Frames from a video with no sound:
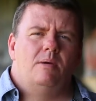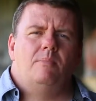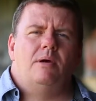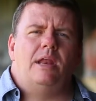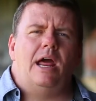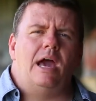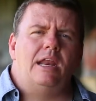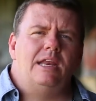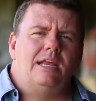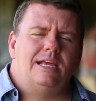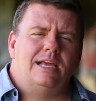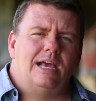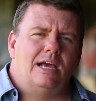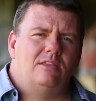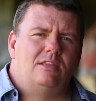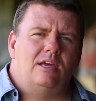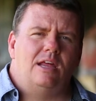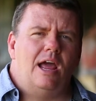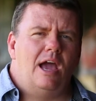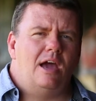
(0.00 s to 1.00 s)
But how do you
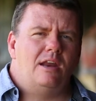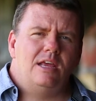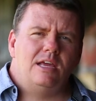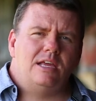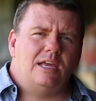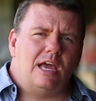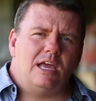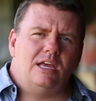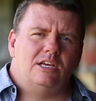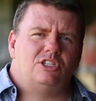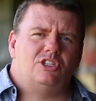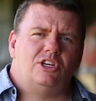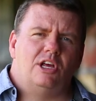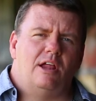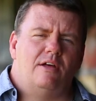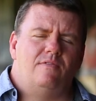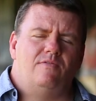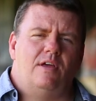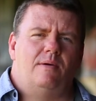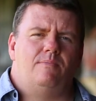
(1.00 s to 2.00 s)
get that? How do you get your
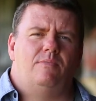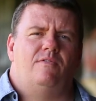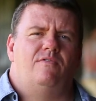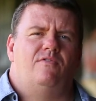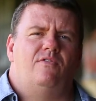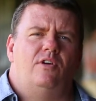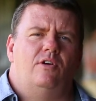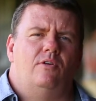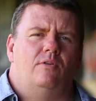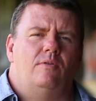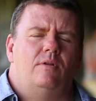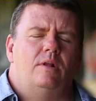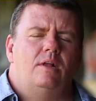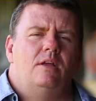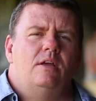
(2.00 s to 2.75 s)
shallow depth of field?